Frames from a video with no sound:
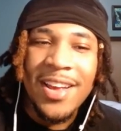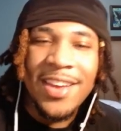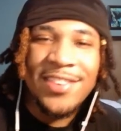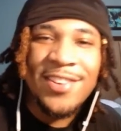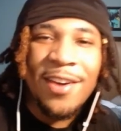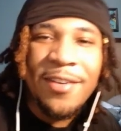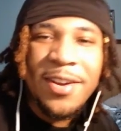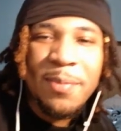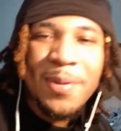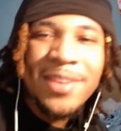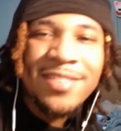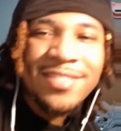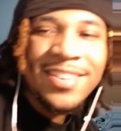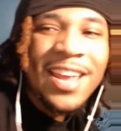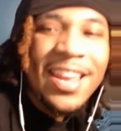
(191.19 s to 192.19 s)
It's already
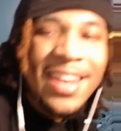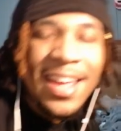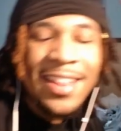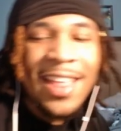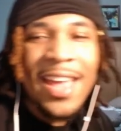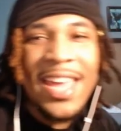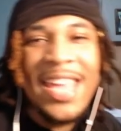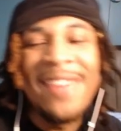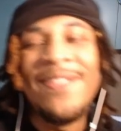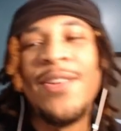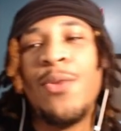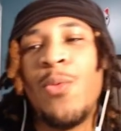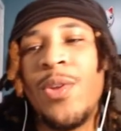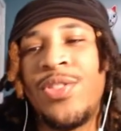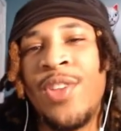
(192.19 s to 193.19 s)
been stated that
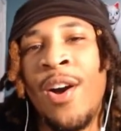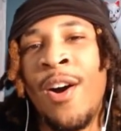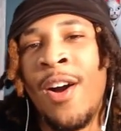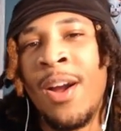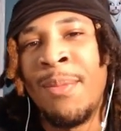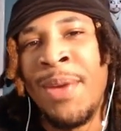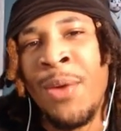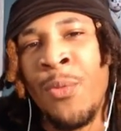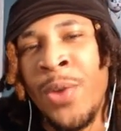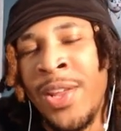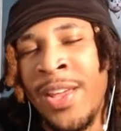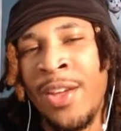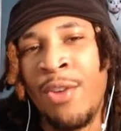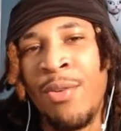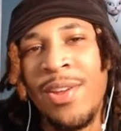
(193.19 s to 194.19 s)
even with the arm, it
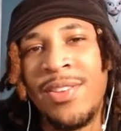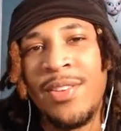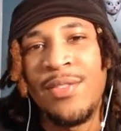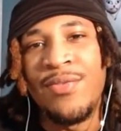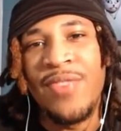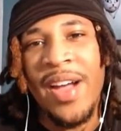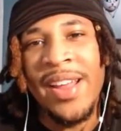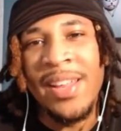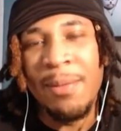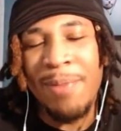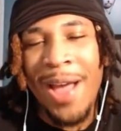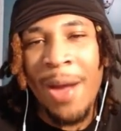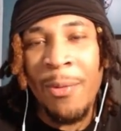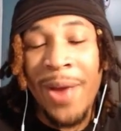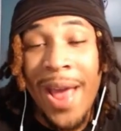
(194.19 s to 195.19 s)
wouldn't increase his fighting
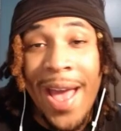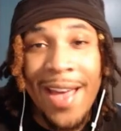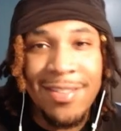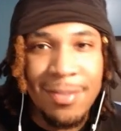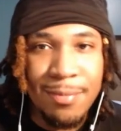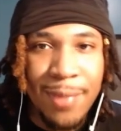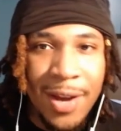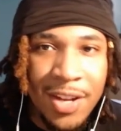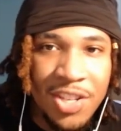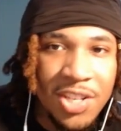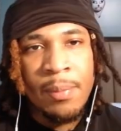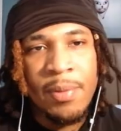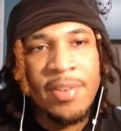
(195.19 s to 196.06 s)
power as much.